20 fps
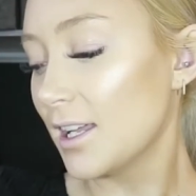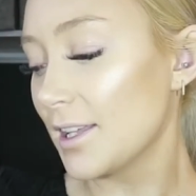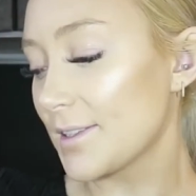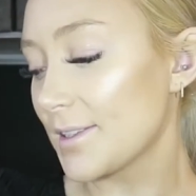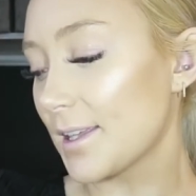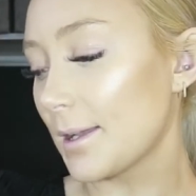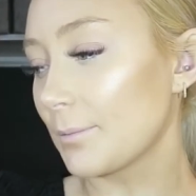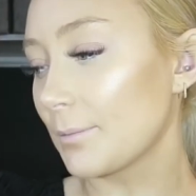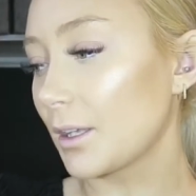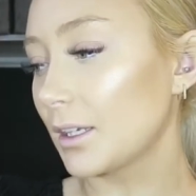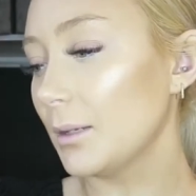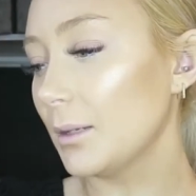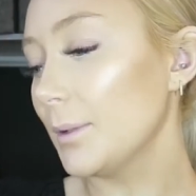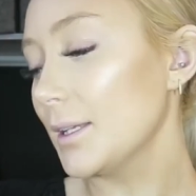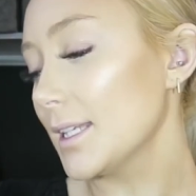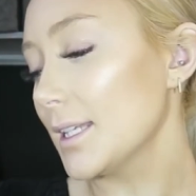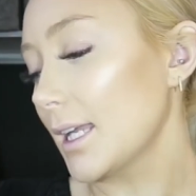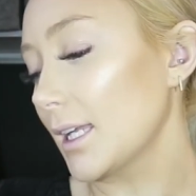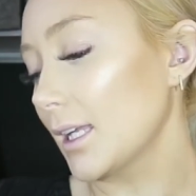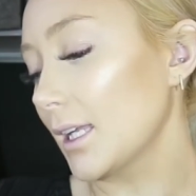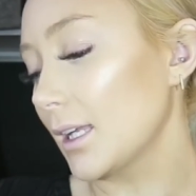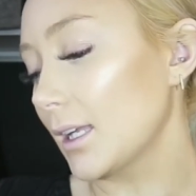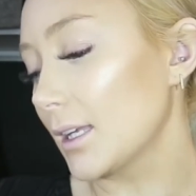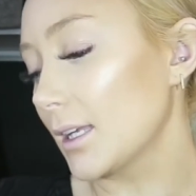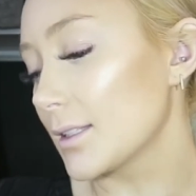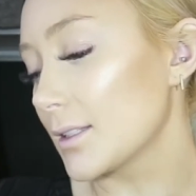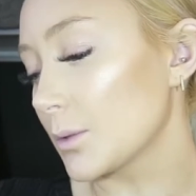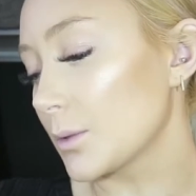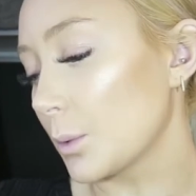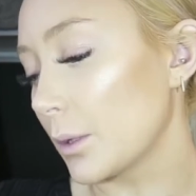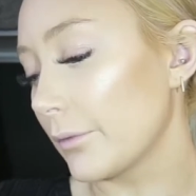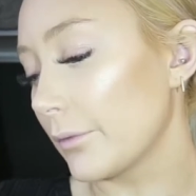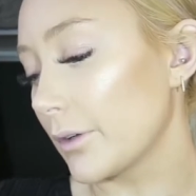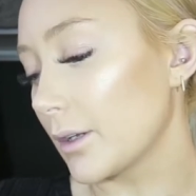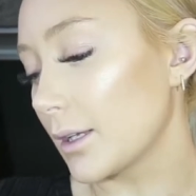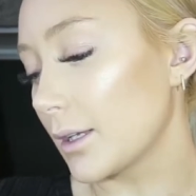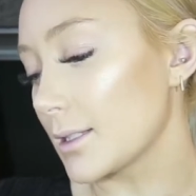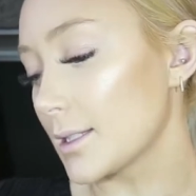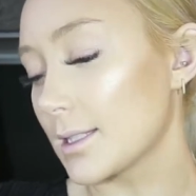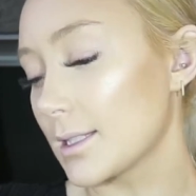So I'm going to be taking a
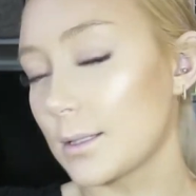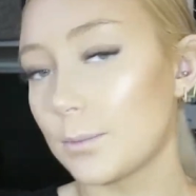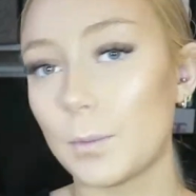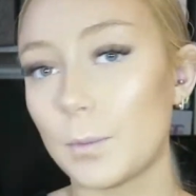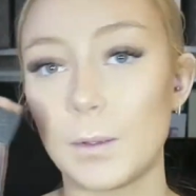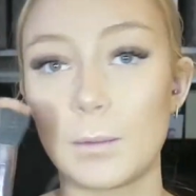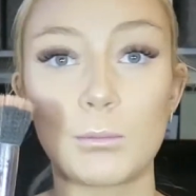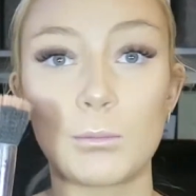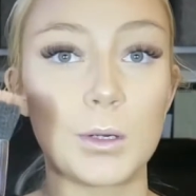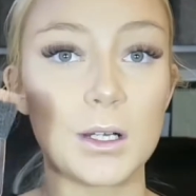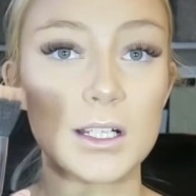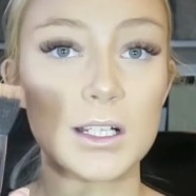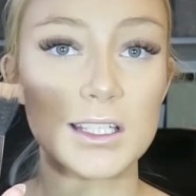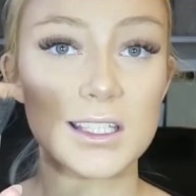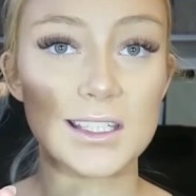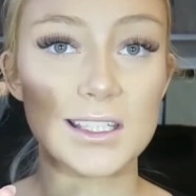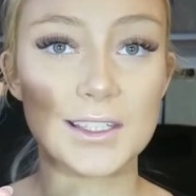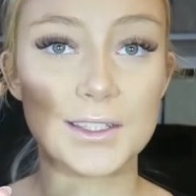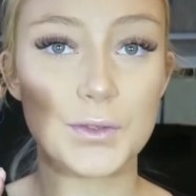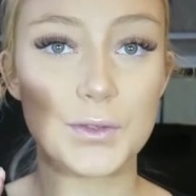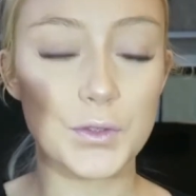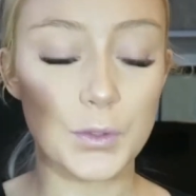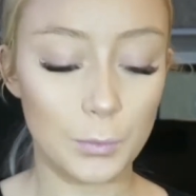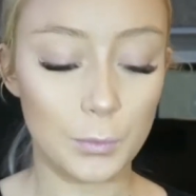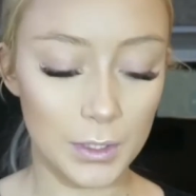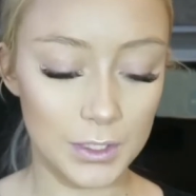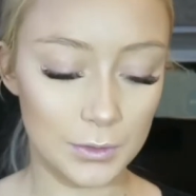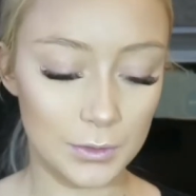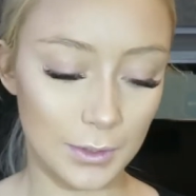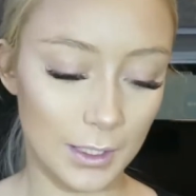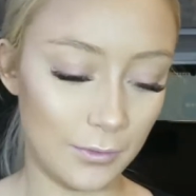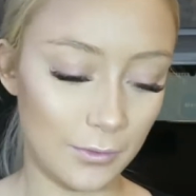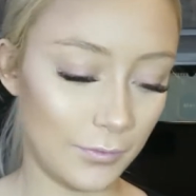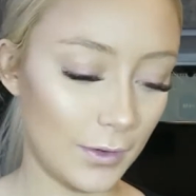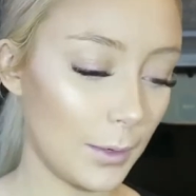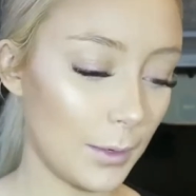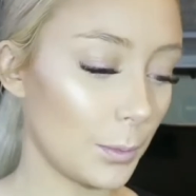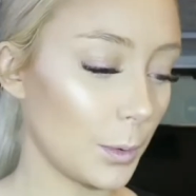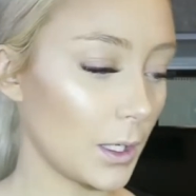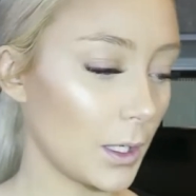Zoeva stippling brush, this is the
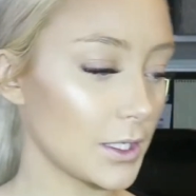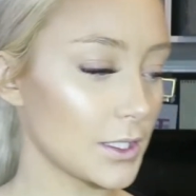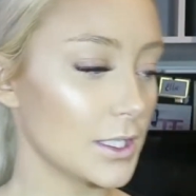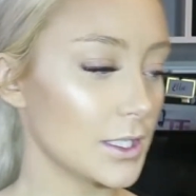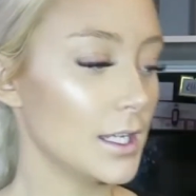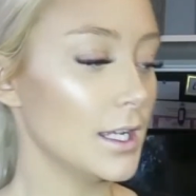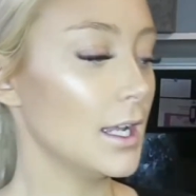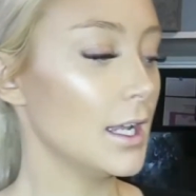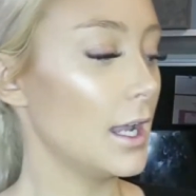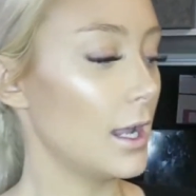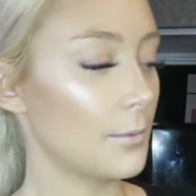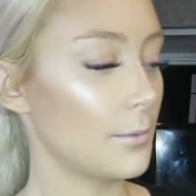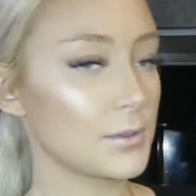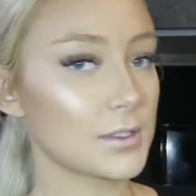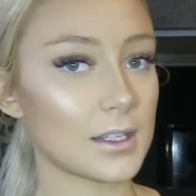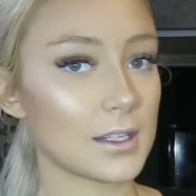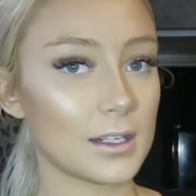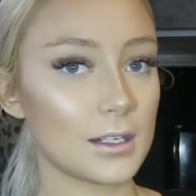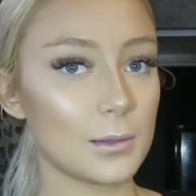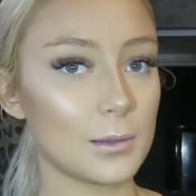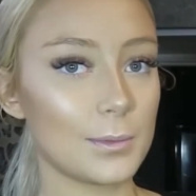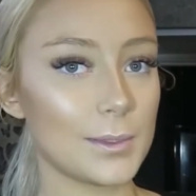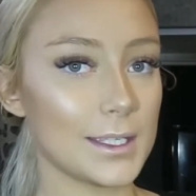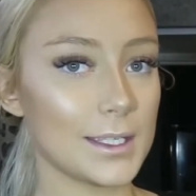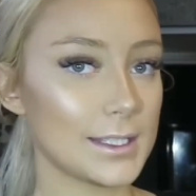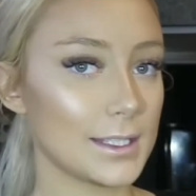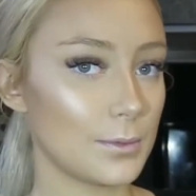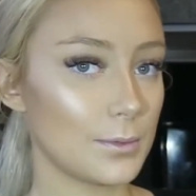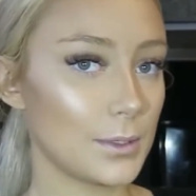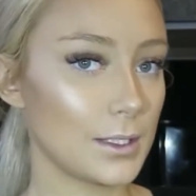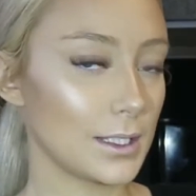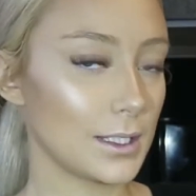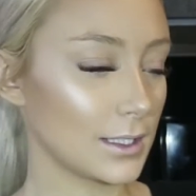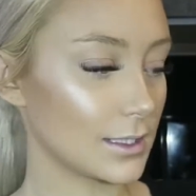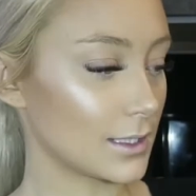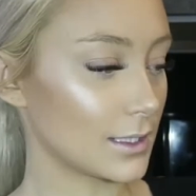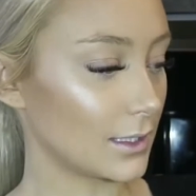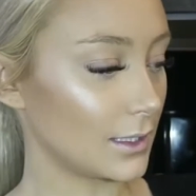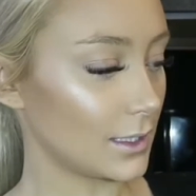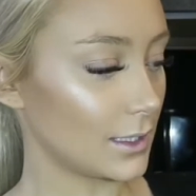125 brush, and I'm just going to be dipping
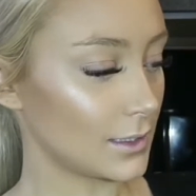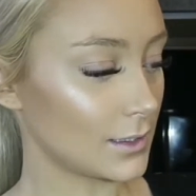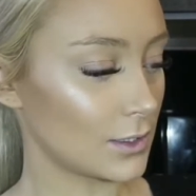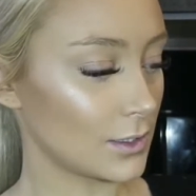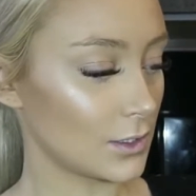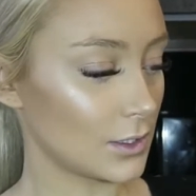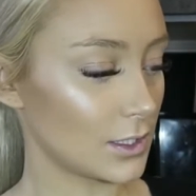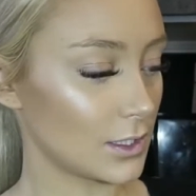into these two